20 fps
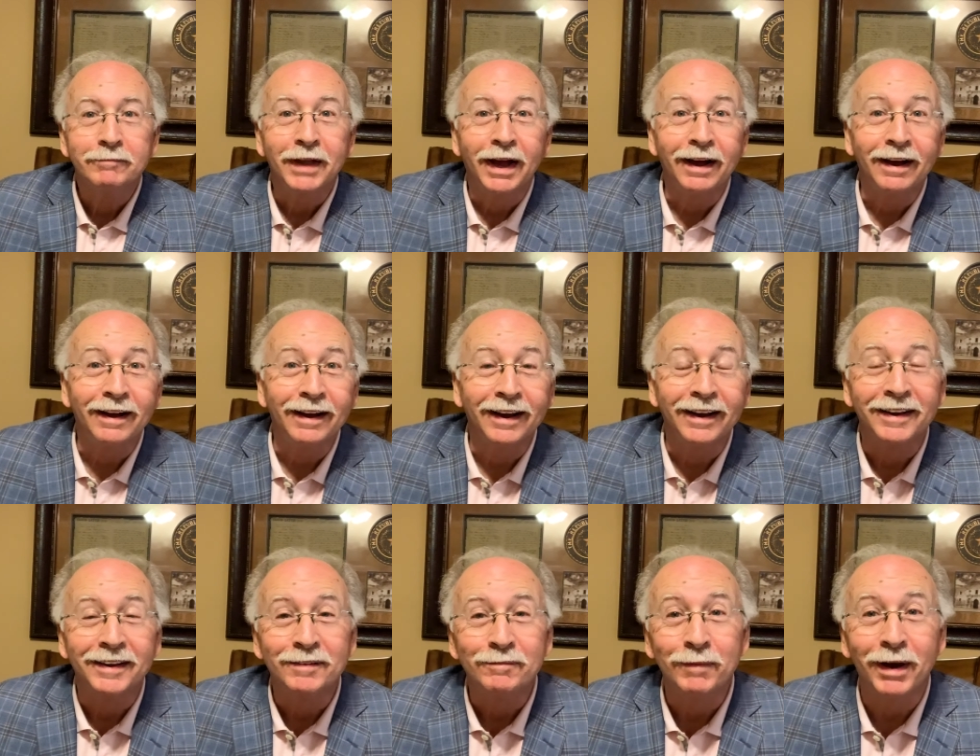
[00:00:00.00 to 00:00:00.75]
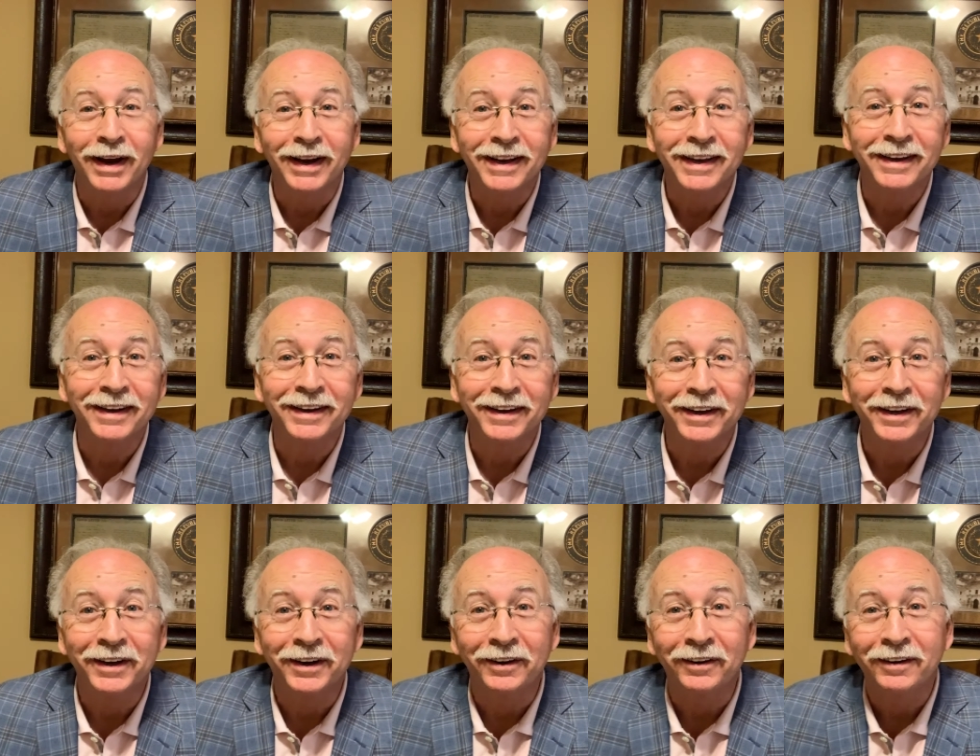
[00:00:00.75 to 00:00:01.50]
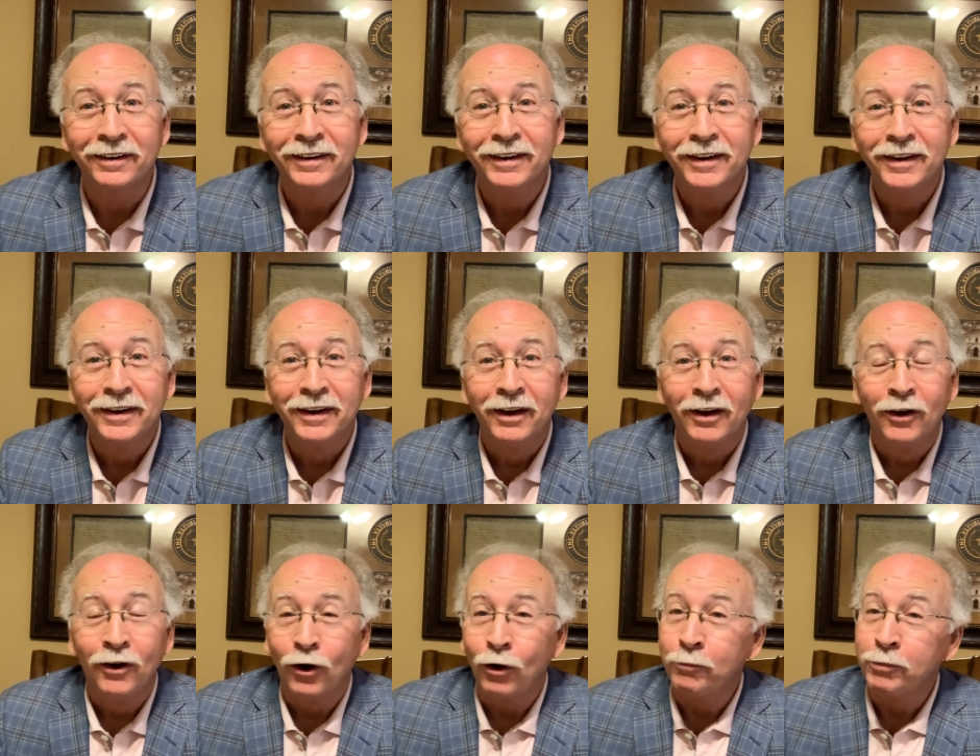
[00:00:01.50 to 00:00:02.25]
Hi, Mike King here.
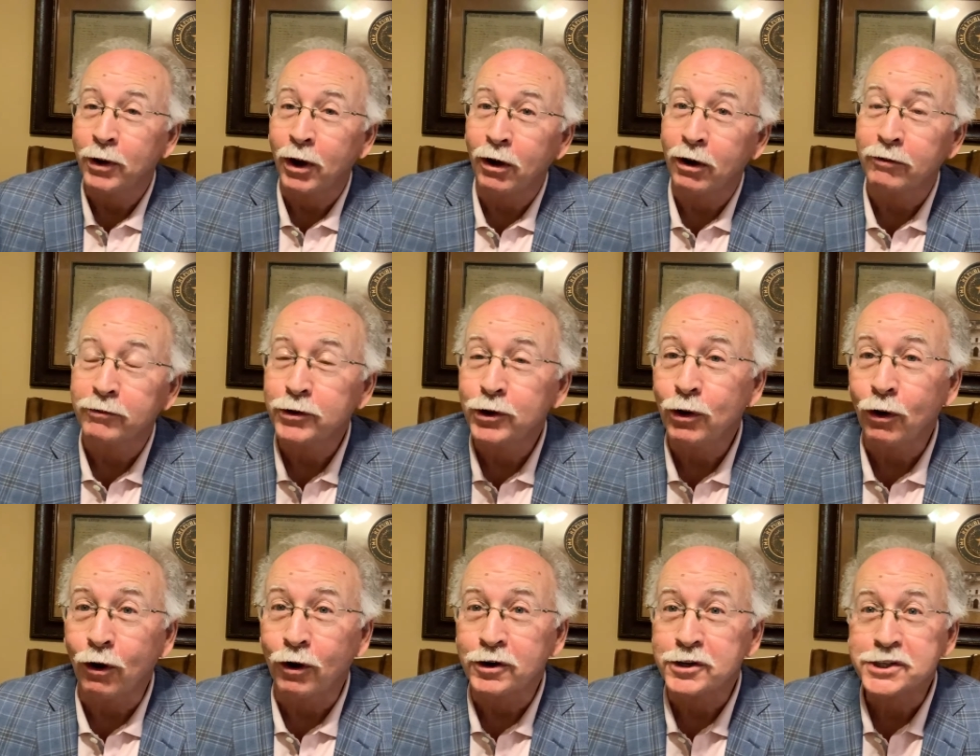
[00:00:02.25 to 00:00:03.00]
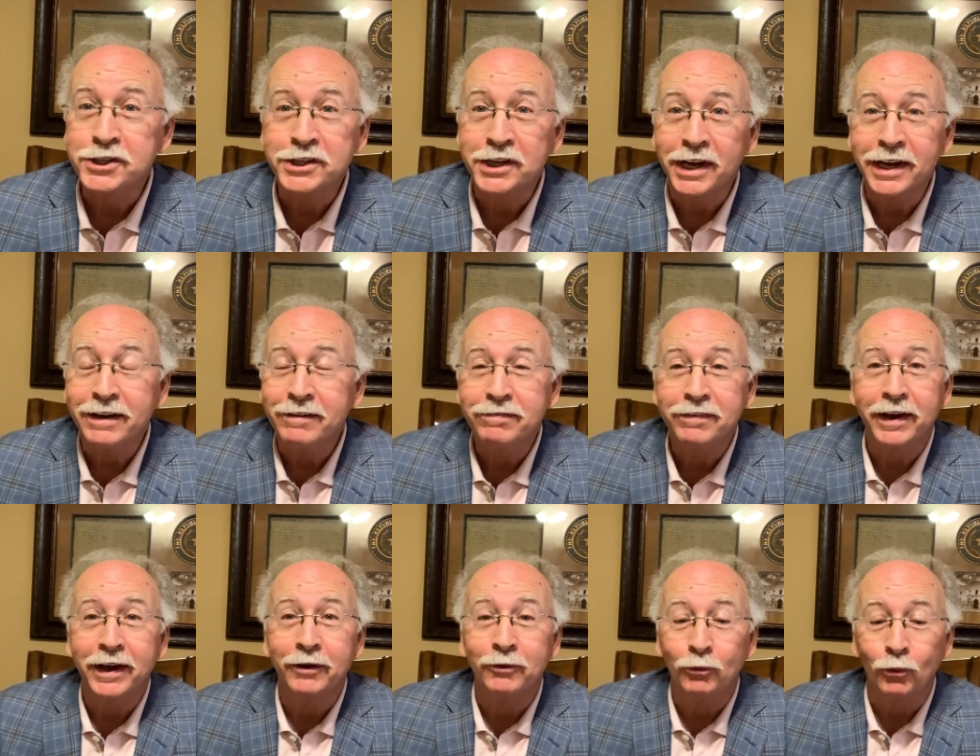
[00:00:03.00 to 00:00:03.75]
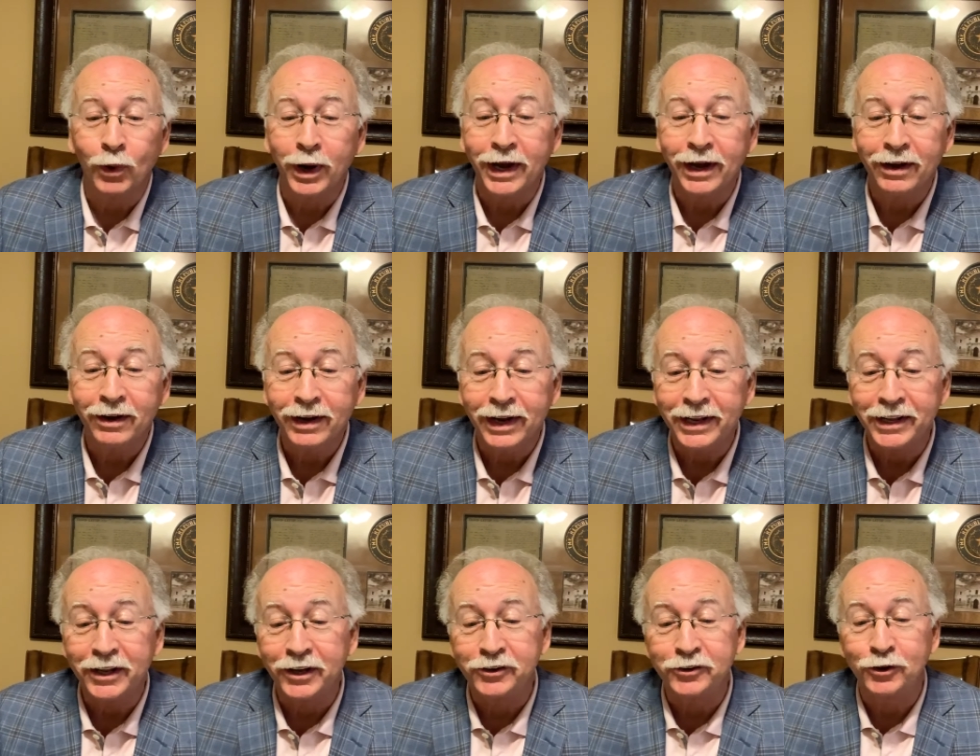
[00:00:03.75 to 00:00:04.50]
Hope all of you are safe and well
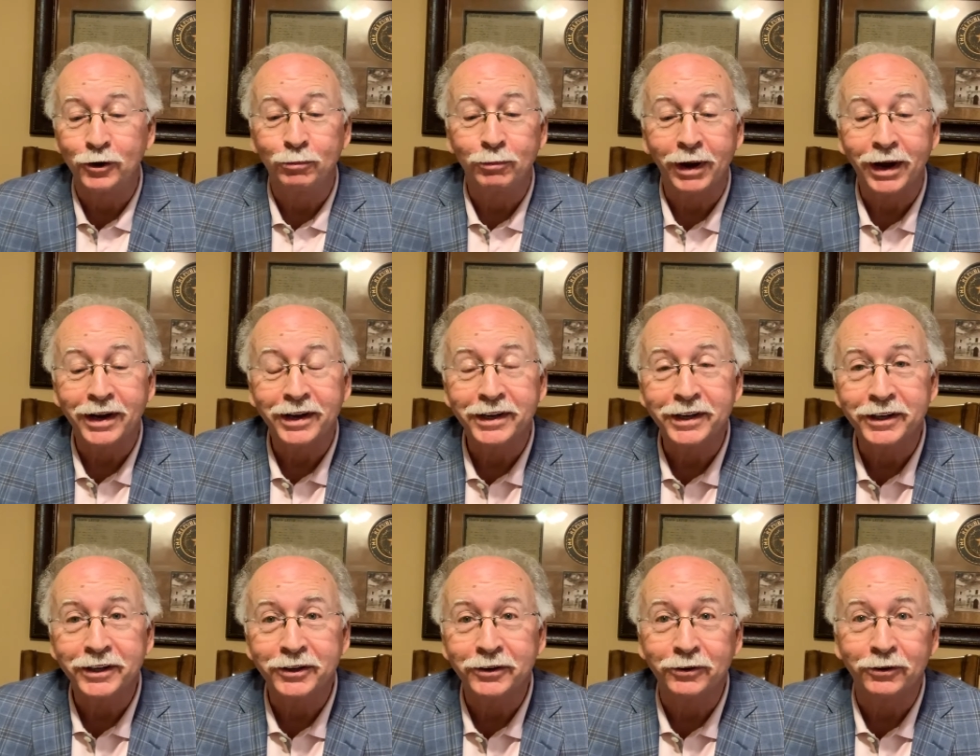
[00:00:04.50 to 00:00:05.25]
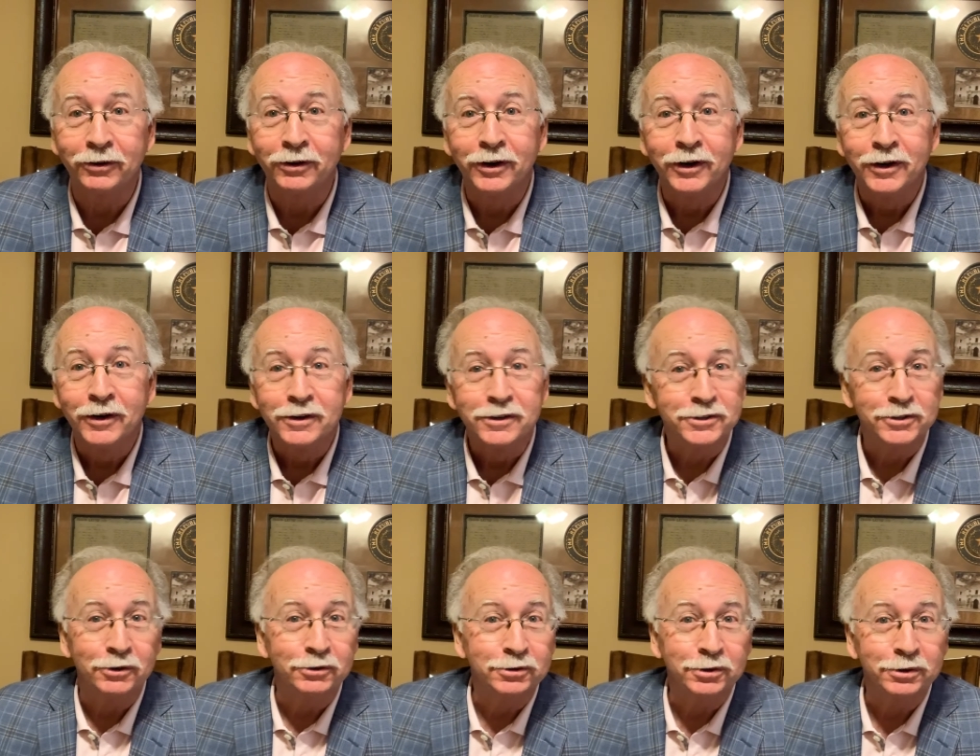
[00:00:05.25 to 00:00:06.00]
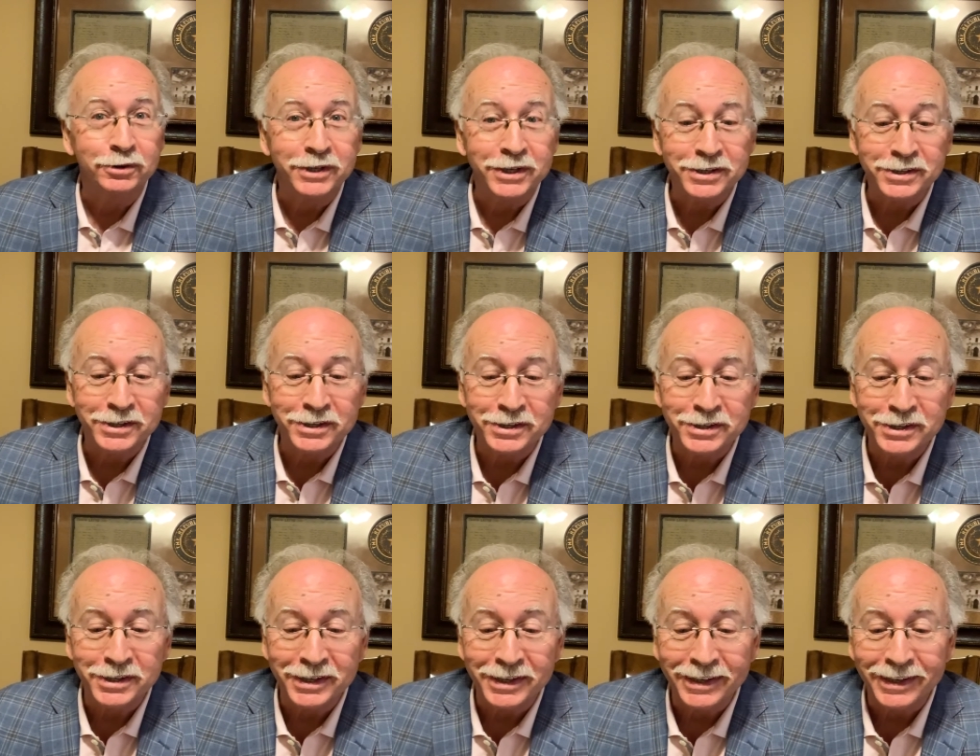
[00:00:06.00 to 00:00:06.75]
and that you're minding your social
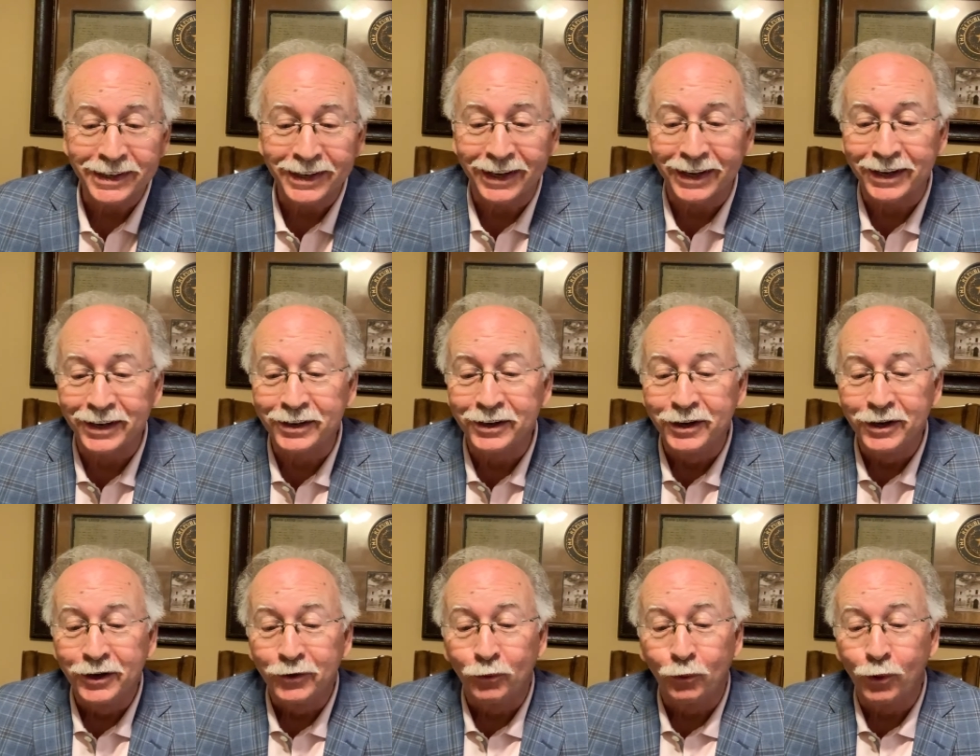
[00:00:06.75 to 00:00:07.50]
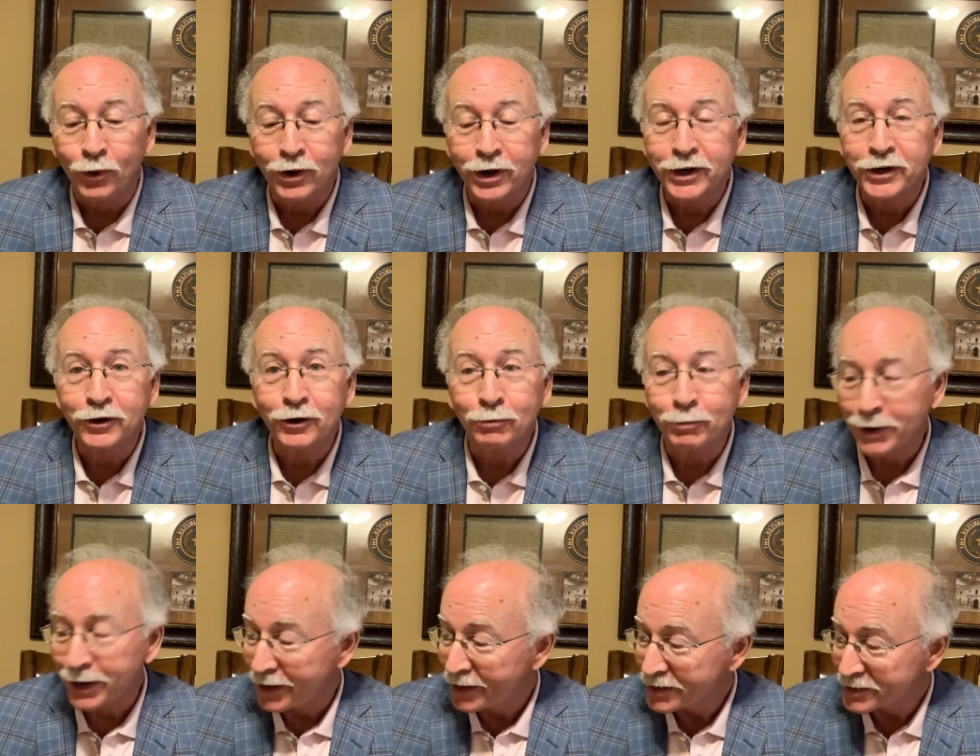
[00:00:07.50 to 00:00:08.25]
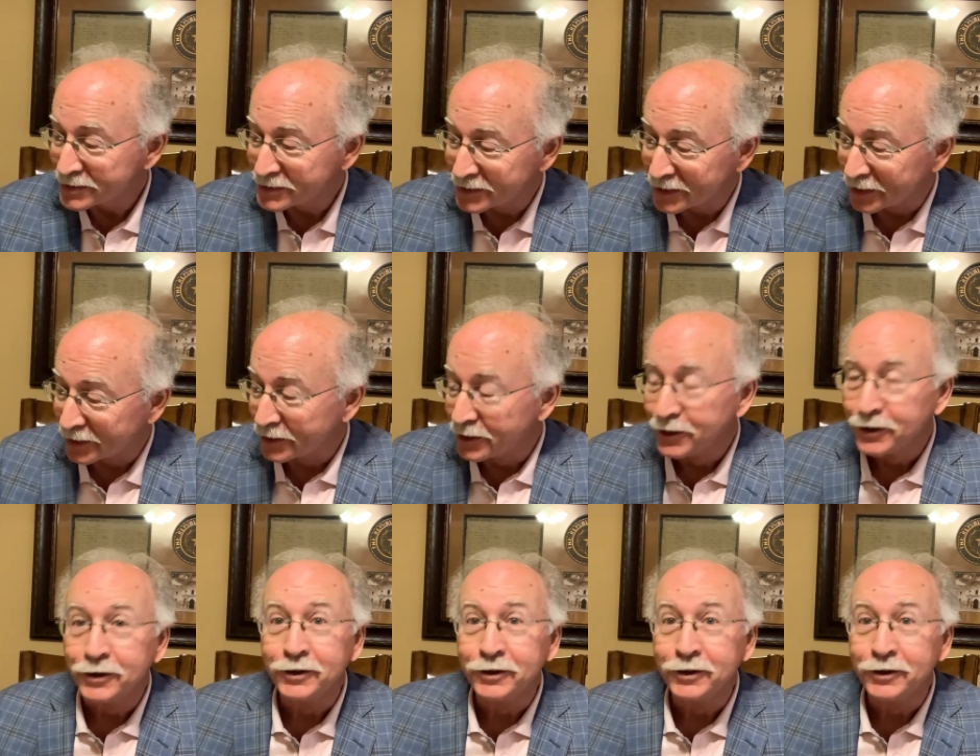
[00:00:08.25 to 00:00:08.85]
distancing and wearing your mask and